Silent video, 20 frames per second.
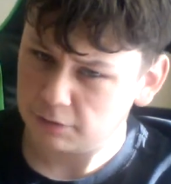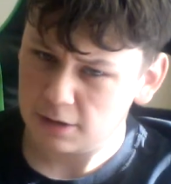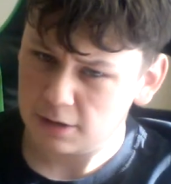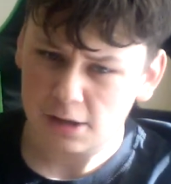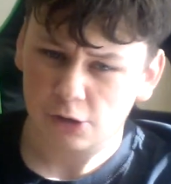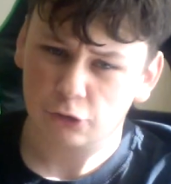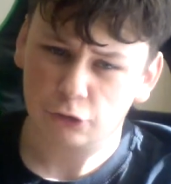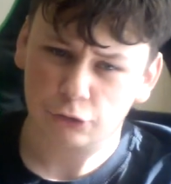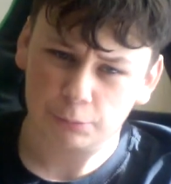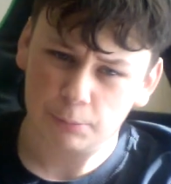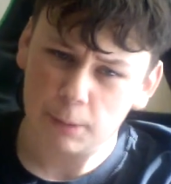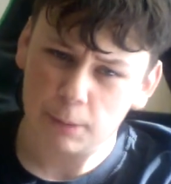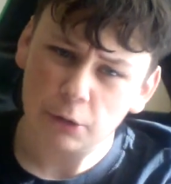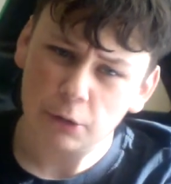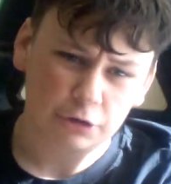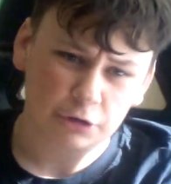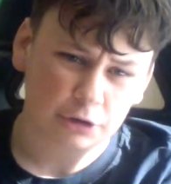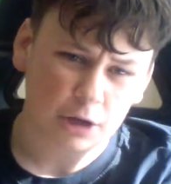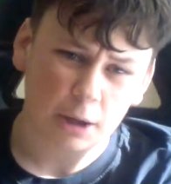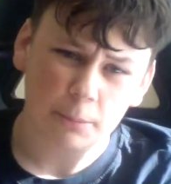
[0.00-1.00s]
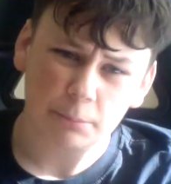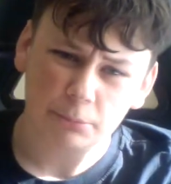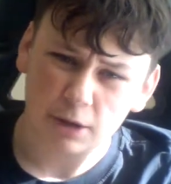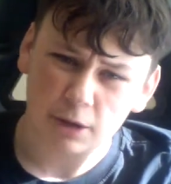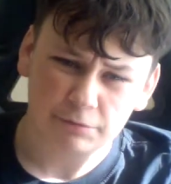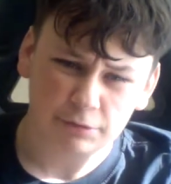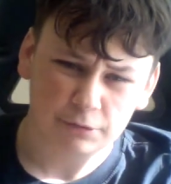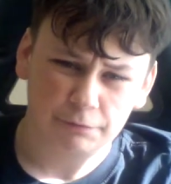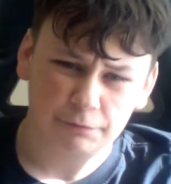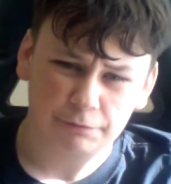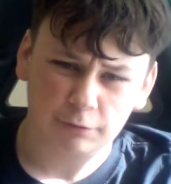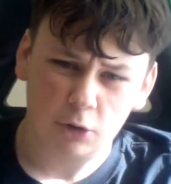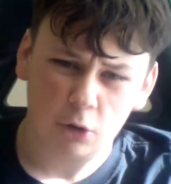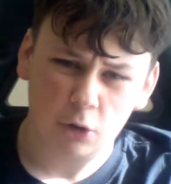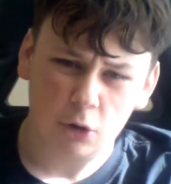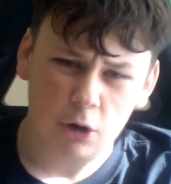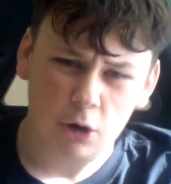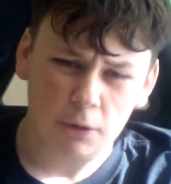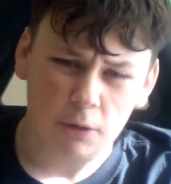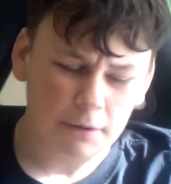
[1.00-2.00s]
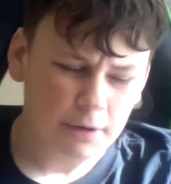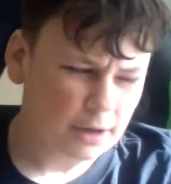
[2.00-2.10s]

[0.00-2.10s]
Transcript: smoke comes up from the floor,